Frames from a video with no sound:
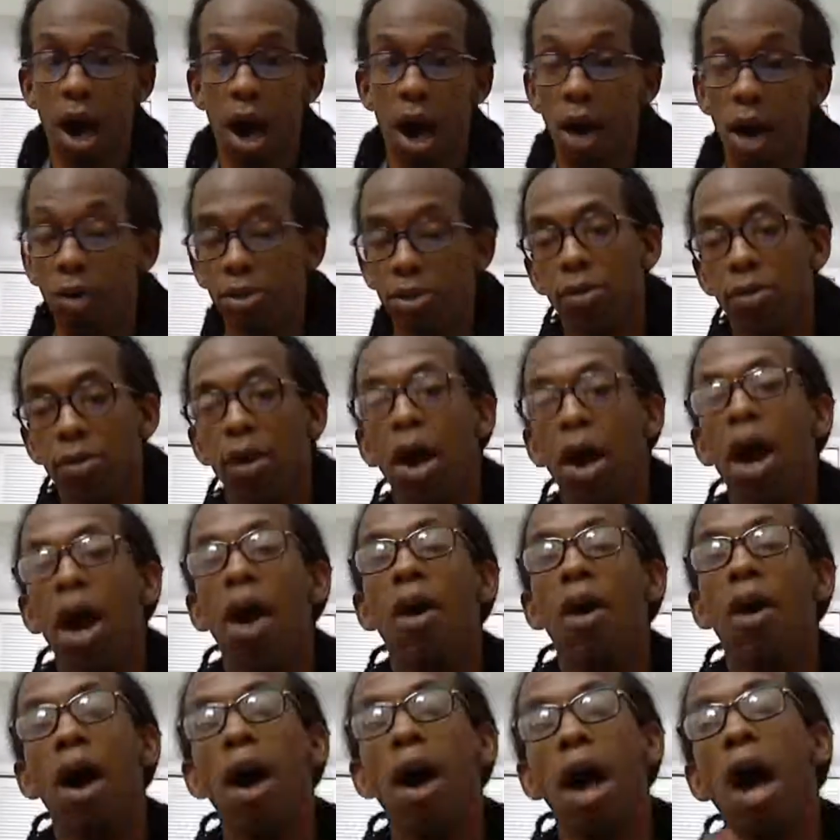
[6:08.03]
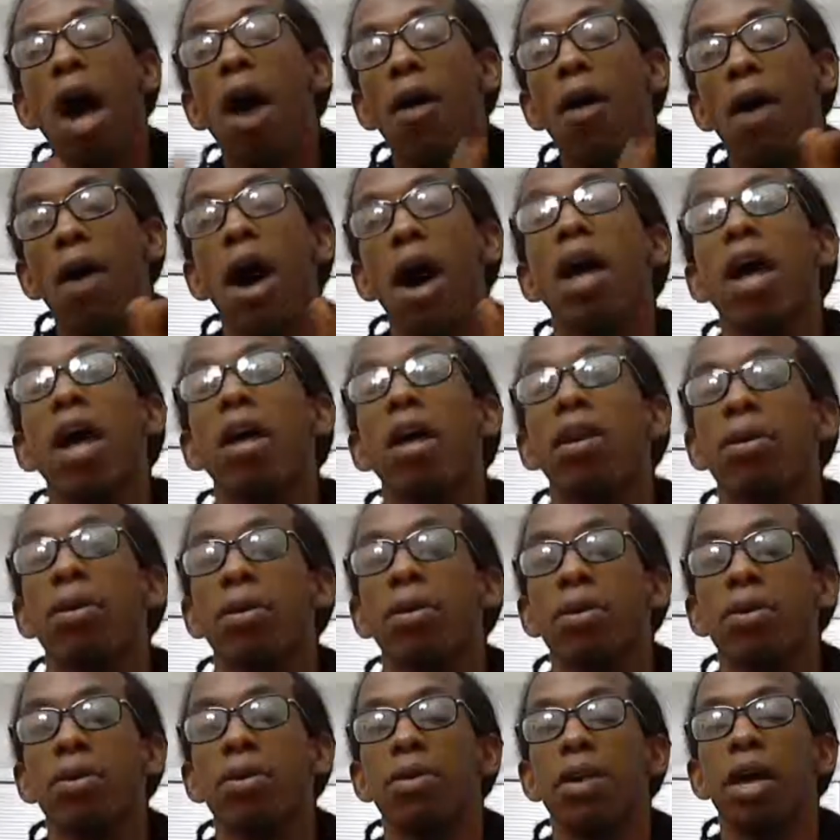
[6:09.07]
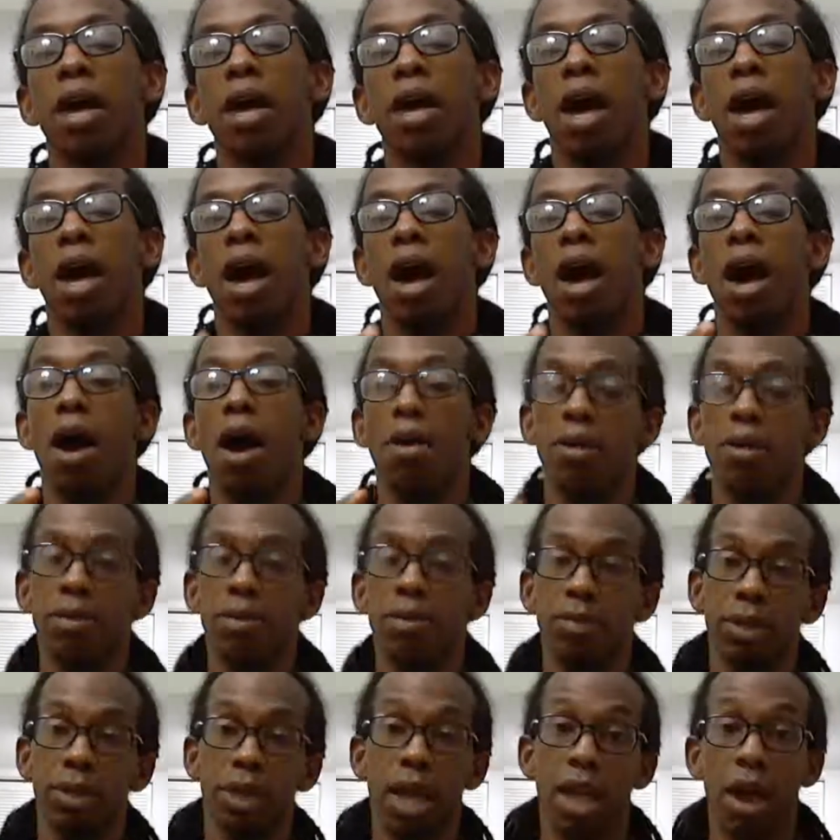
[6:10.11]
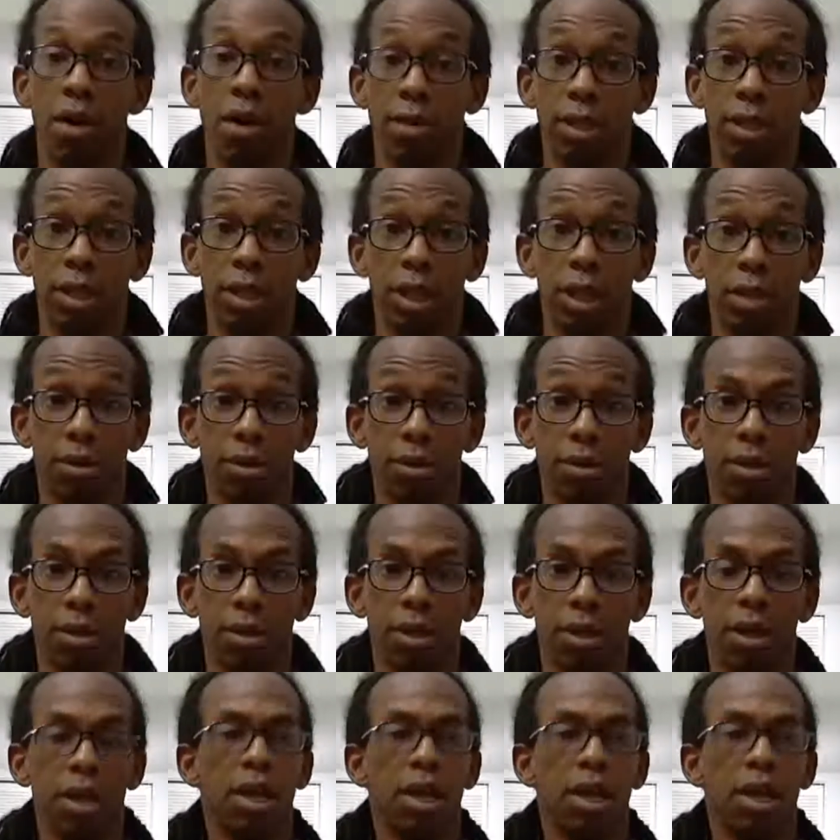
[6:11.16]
Also, how I learned how to put characters together.